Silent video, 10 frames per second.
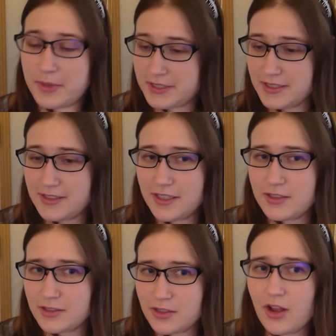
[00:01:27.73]
but Disney
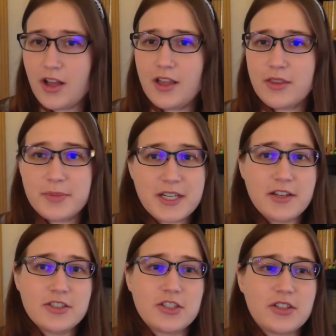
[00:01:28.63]
saw the
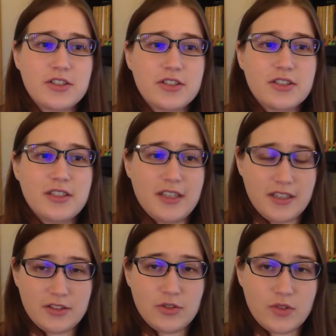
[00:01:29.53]
potential
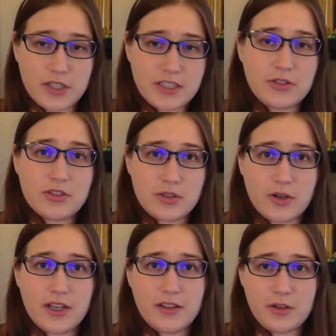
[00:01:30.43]
to flesh out the
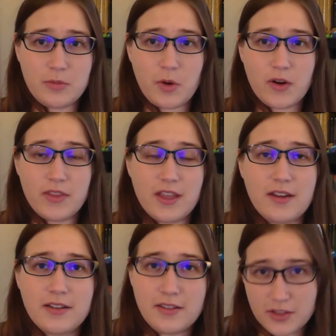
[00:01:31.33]
story a little more
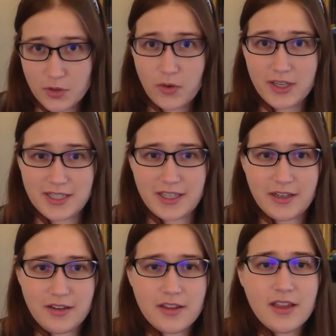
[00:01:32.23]
than the toy
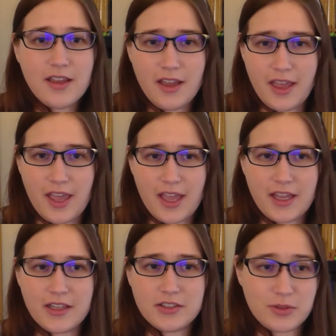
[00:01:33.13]
did,
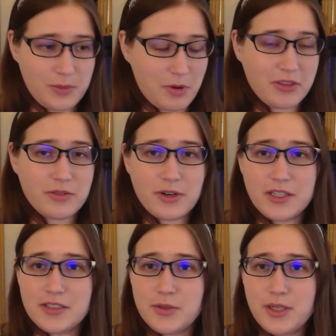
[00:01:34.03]
and so he bought the
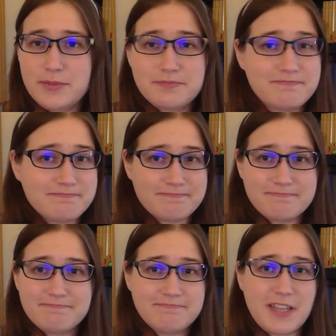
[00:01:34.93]
rights to it,
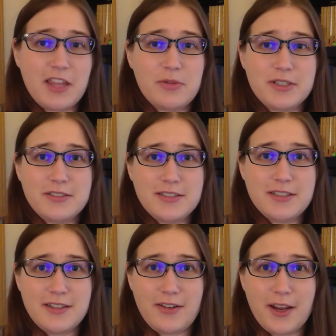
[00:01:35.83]
and the rest is
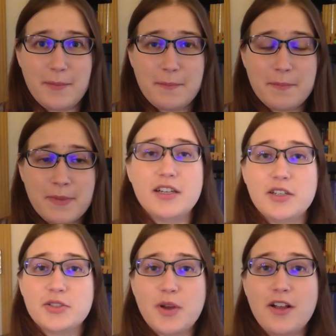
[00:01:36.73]
history.
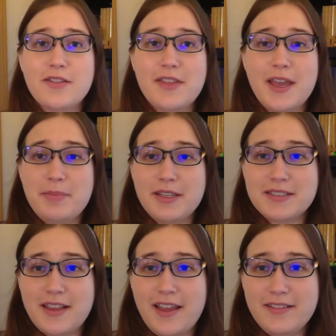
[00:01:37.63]
So all of that being
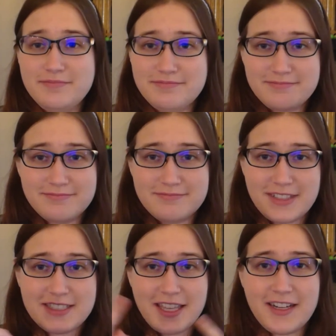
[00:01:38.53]
said,
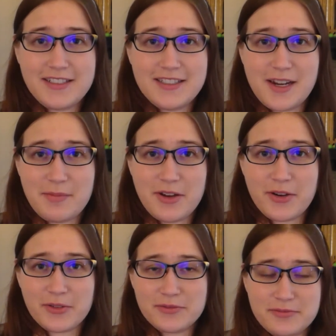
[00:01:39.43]
let's get into
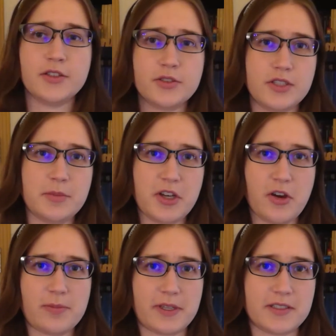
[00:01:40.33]
Dumbo. So Dumbo
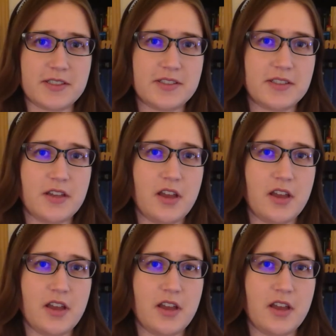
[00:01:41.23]
opens